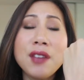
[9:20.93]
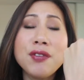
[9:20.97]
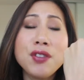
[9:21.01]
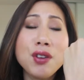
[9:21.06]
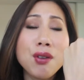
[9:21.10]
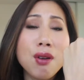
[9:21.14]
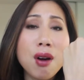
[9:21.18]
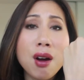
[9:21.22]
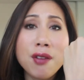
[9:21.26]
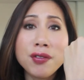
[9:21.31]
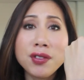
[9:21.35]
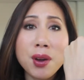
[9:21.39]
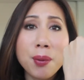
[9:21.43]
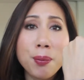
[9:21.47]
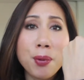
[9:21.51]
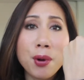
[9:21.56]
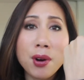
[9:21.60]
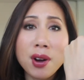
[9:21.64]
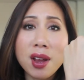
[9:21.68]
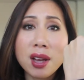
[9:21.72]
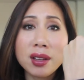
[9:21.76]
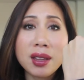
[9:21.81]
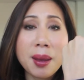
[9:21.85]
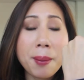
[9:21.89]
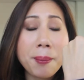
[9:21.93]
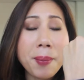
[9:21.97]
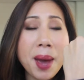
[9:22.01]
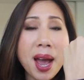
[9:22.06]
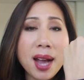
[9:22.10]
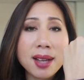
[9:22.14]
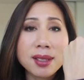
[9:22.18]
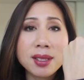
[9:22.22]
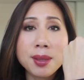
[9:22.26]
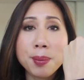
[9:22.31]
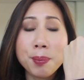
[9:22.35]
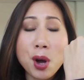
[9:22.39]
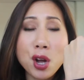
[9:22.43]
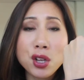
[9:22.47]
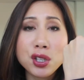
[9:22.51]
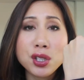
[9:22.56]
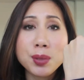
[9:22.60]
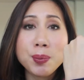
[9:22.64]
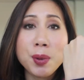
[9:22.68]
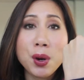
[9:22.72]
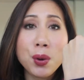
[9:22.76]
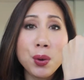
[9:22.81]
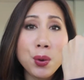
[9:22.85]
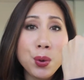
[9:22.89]
If you're after a product that packs a
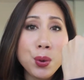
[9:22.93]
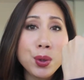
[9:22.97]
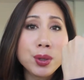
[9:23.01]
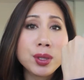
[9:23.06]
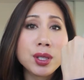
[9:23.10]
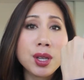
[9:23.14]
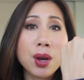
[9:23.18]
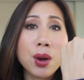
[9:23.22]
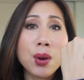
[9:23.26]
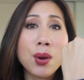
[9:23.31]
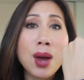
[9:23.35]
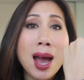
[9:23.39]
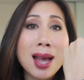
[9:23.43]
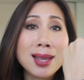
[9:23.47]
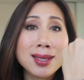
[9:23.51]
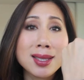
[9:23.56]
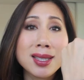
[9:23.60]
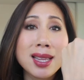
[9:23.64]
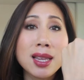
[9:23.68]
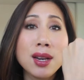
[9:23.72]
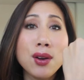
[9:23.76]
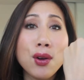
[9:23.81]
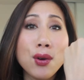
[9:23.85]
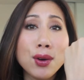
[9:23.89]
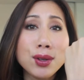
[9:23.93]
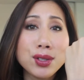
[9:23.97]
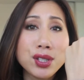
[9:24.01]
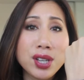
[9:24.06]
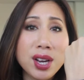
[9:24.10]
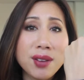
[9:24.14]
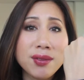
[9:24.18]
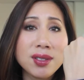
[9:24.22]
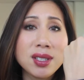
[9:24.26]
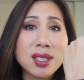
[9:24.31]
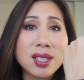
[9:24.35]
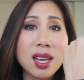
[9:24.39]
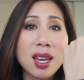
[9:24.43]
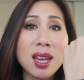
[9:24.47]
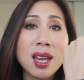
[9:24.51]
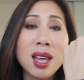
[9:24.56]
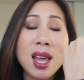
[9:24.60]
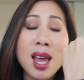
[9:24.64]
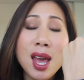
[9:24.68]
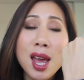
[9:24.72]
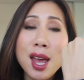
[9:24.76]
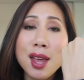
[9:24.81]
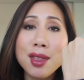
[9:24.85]
punch but also has the longevity,